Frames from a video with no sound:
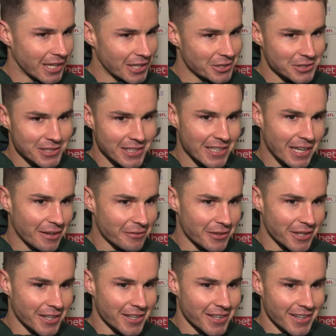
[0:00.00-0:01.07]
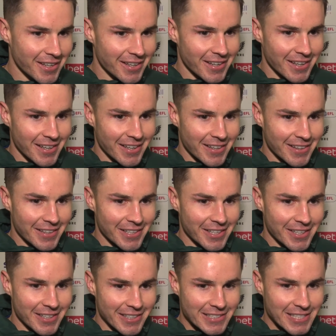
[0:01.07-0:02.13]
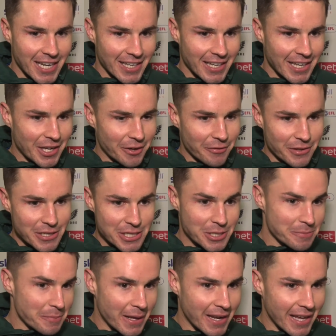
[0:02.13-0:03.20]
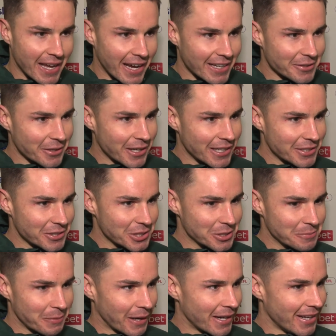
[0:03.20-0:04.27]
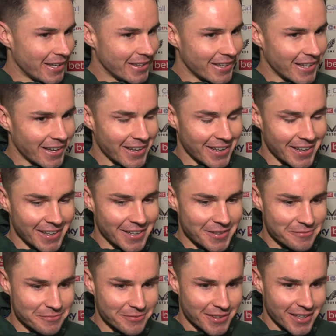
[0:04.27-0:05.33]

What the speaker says: I just didn't have the technique of the spin he had when he just span it in there.